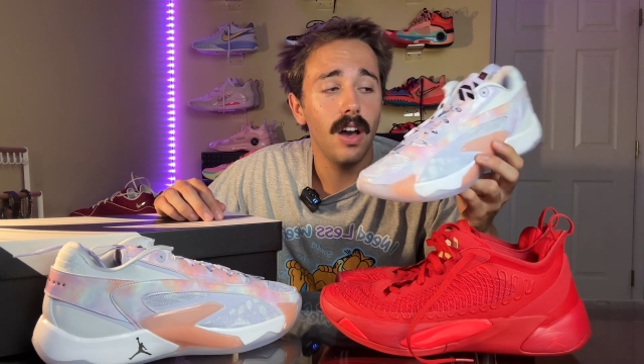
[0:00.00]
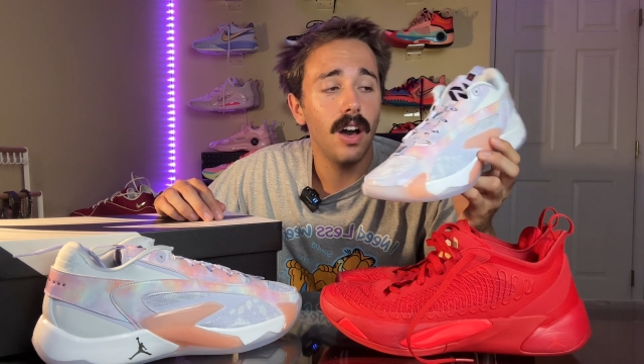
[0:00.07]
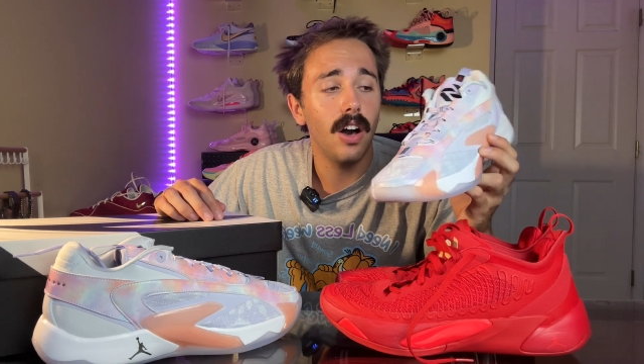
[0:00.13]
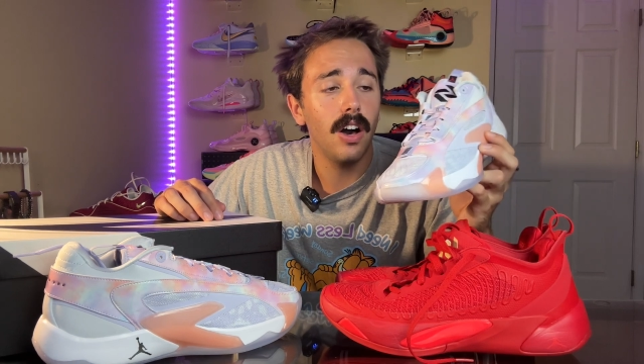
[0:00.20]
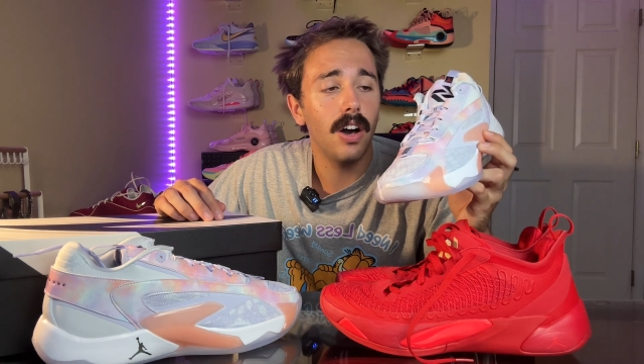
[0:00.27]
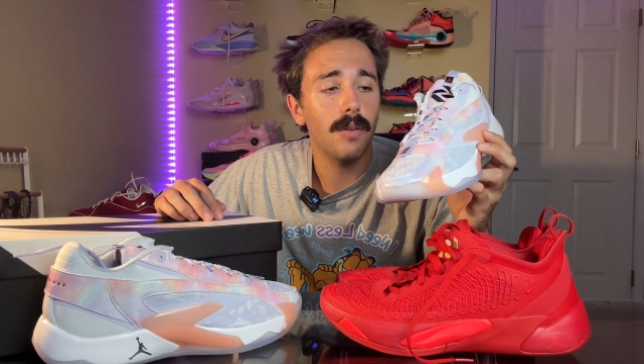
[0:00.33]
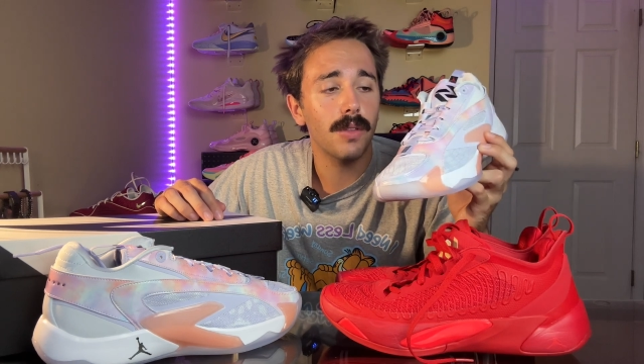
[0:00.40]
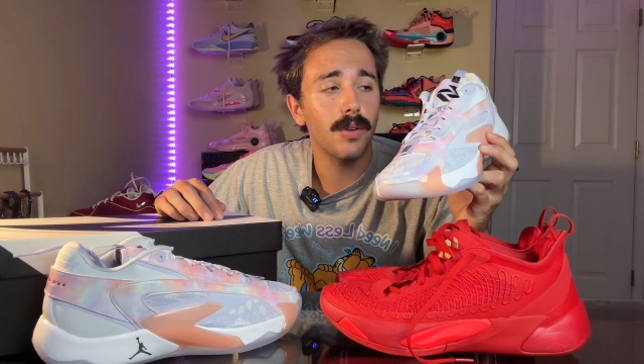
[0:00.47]

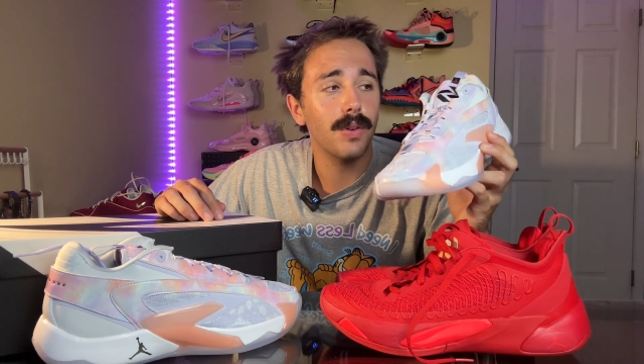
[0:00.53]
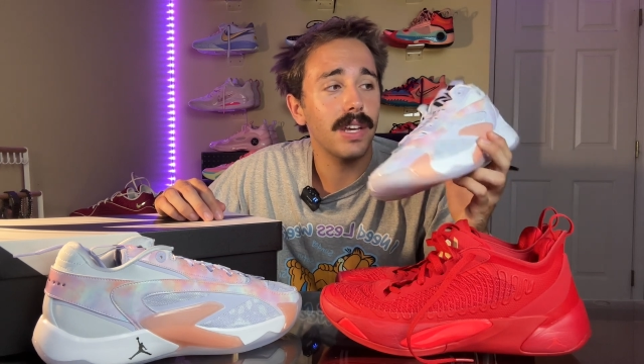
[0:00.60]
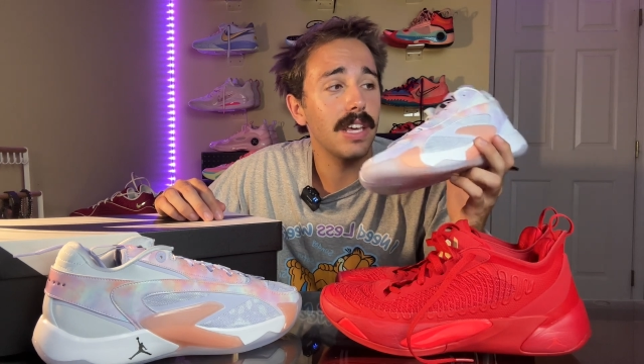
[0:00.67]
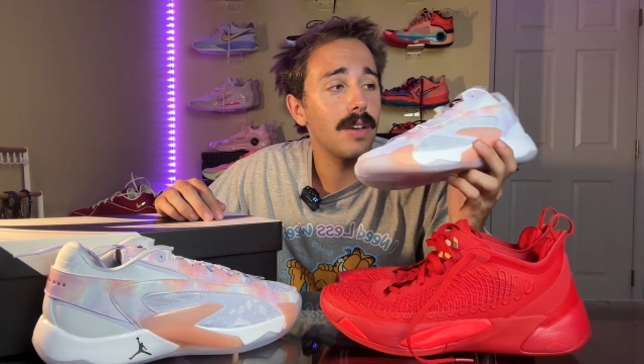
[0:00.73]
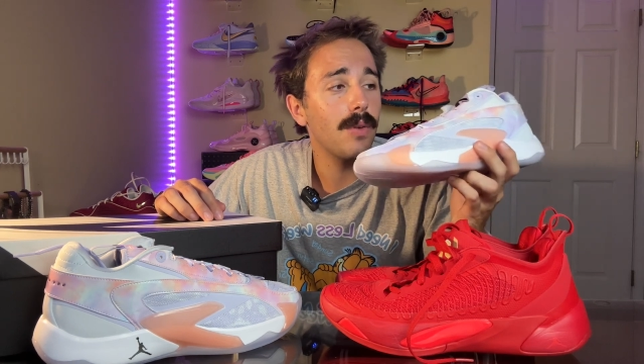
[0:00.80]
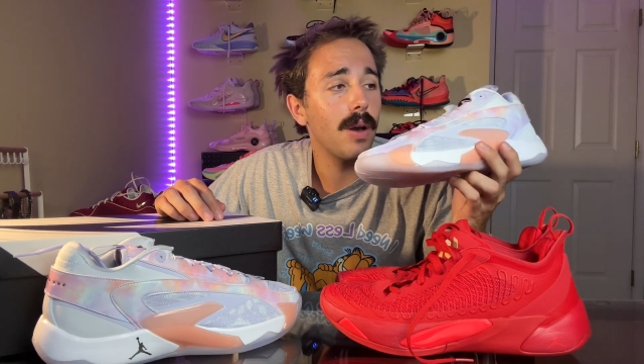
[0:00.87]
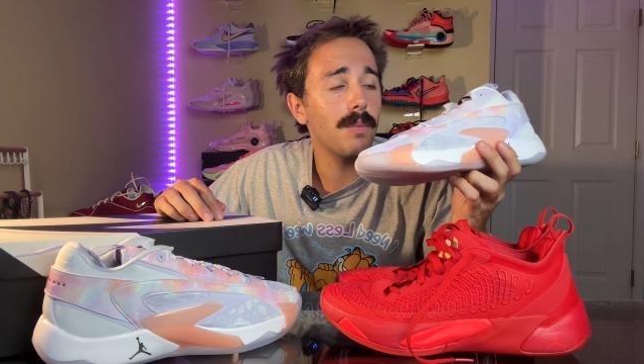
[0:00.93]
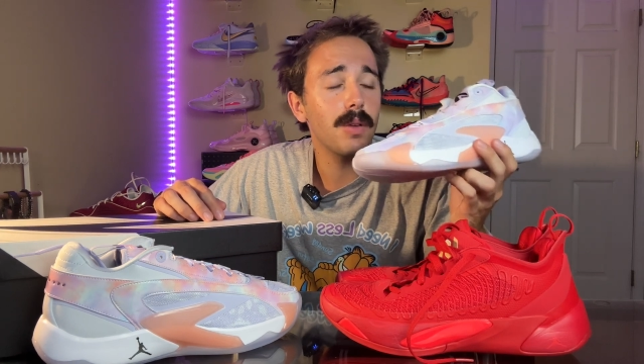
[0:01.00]
There were
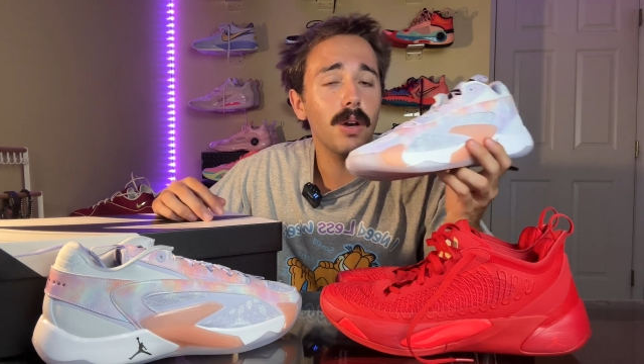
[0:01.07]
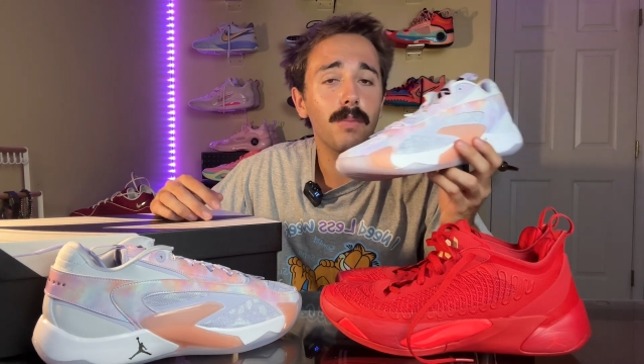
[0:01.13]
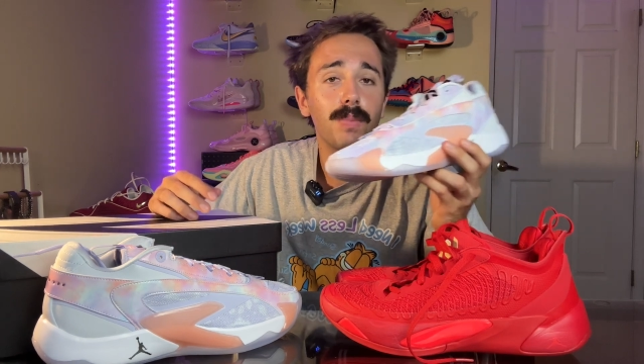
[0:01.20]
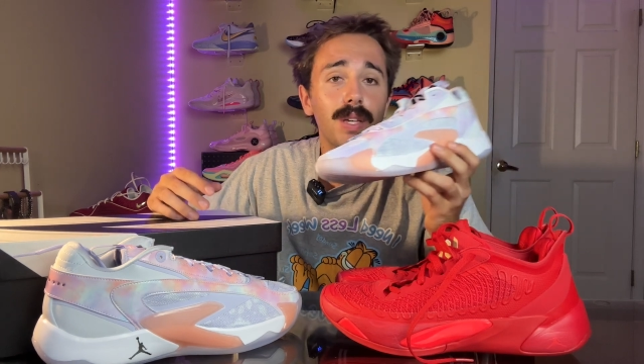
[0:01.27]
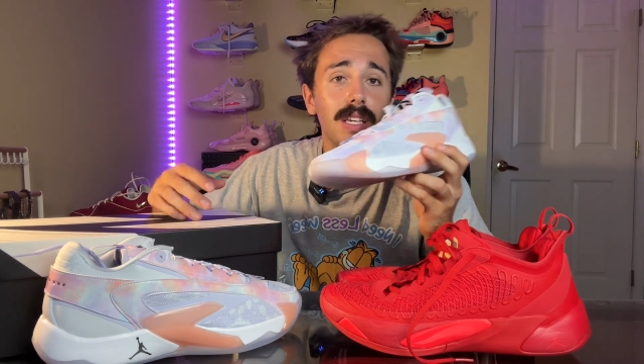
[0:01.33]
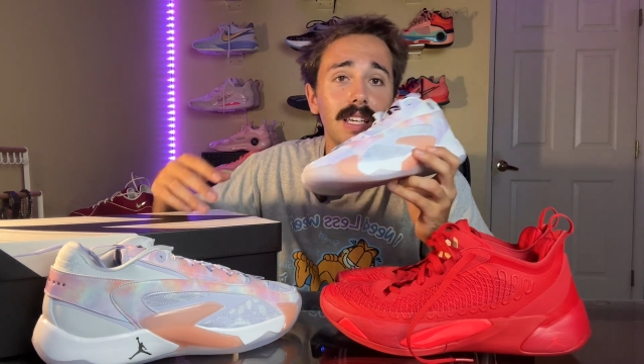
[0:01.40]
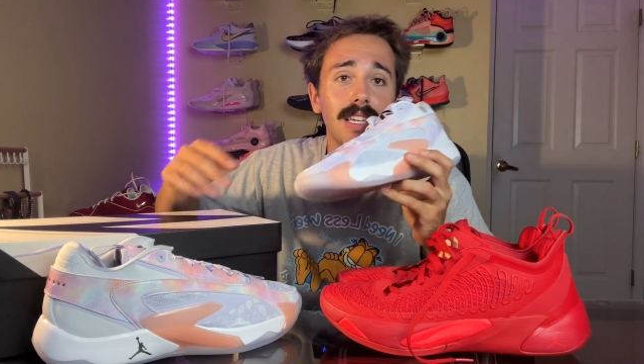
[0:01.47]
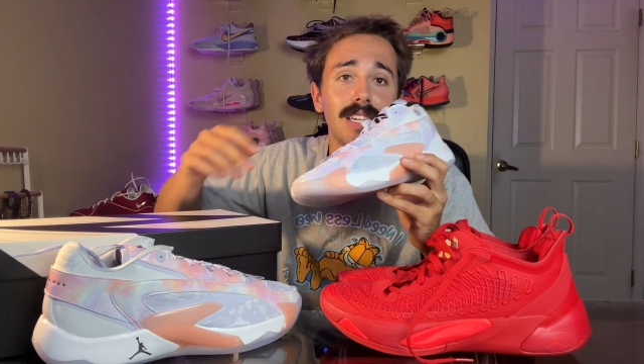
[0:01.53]
EYBL
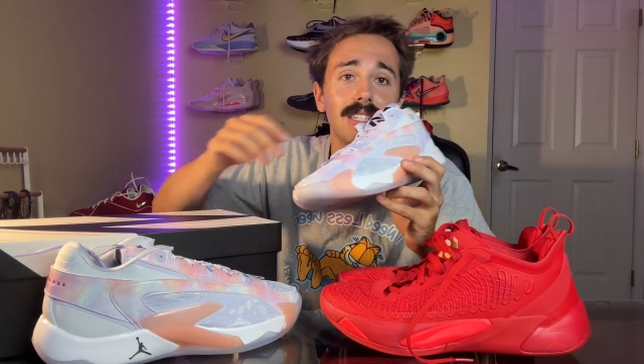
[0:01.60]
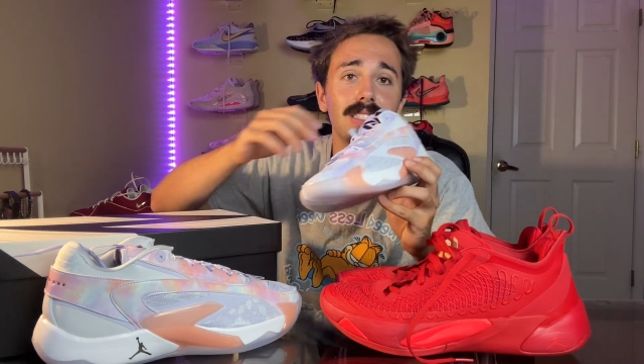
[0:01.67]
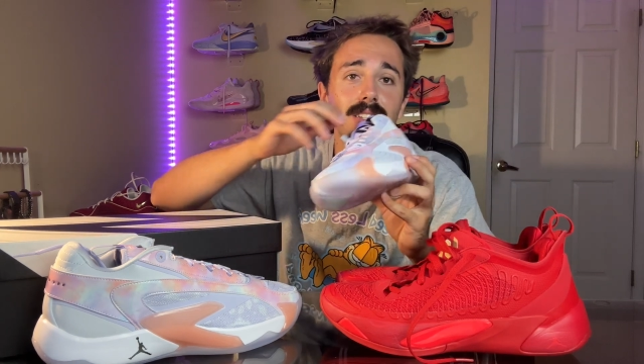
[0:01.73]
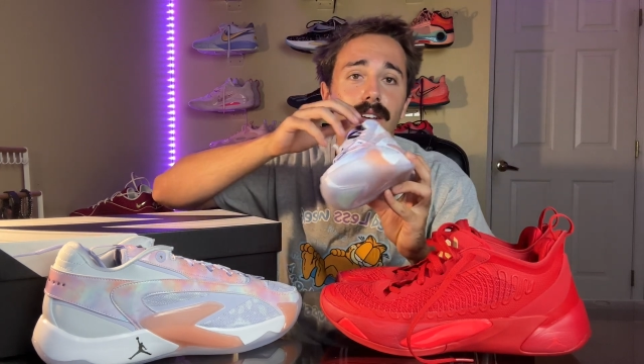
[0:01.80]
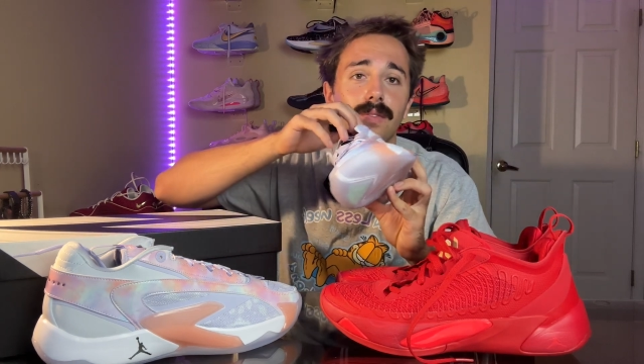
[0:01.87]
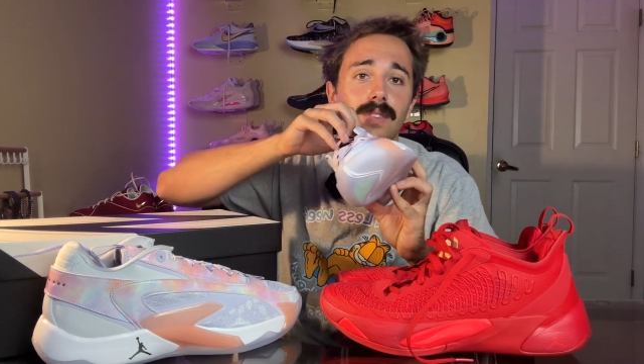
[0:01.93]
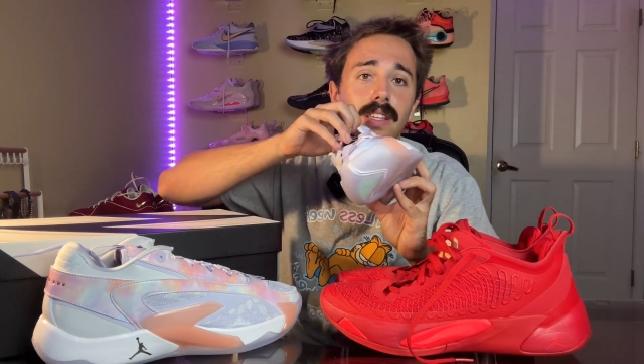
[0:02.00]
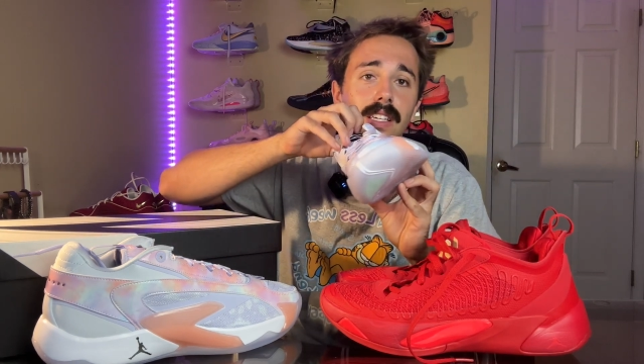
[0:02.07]
PEs
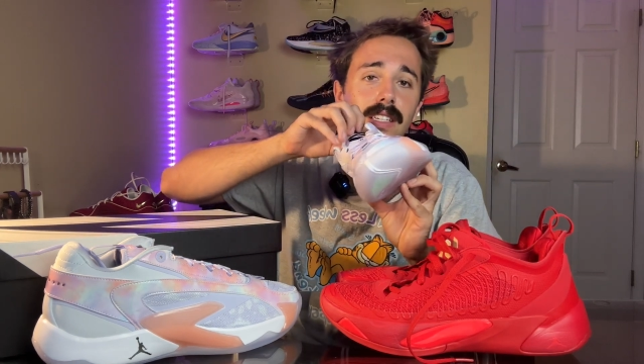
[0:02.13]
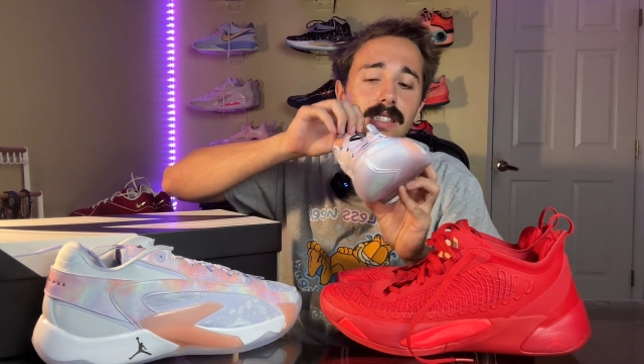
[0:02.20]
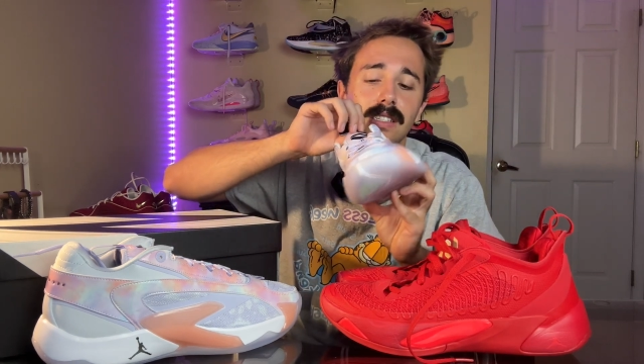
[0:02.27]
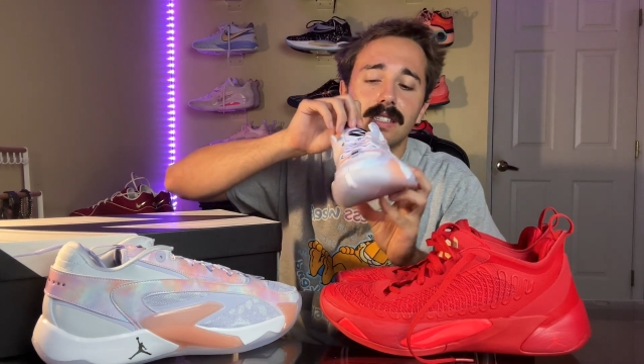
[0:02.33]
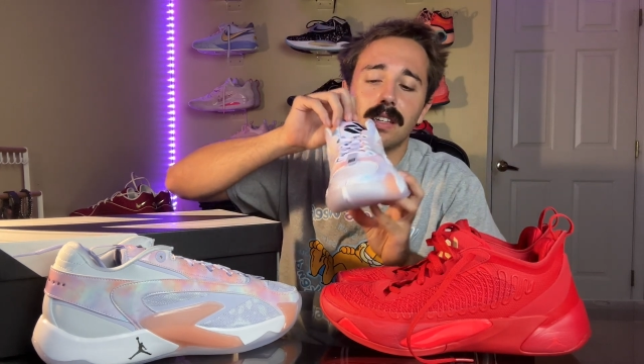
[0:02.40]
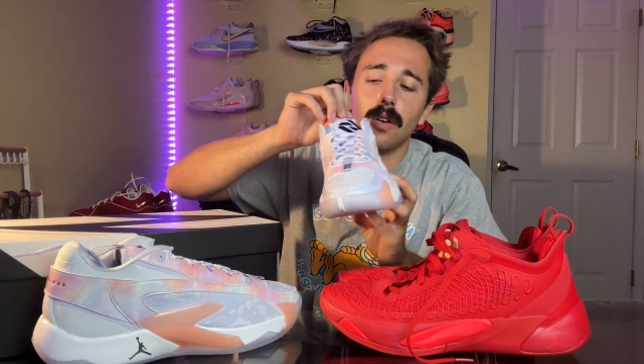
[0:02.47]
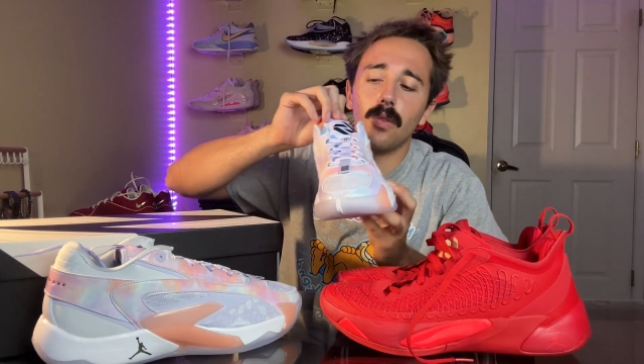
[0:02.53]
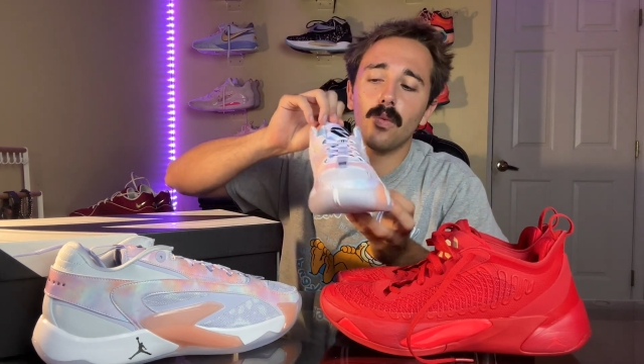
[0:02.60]
of these,